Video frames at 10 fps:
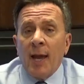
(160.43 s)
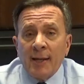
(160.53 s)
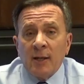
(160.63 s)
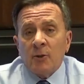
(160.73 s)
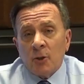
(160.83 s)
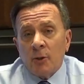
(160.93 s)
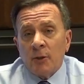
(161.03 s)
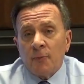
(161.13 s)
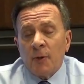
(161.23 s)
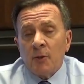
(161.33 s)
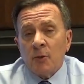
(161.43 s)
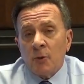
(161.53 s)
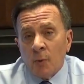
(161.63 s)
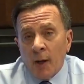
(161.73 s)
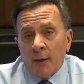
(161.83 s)
any attorney's fees
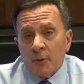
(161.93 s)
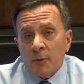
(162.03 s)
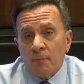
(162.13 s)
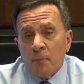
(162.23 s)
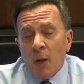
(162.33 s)
to us.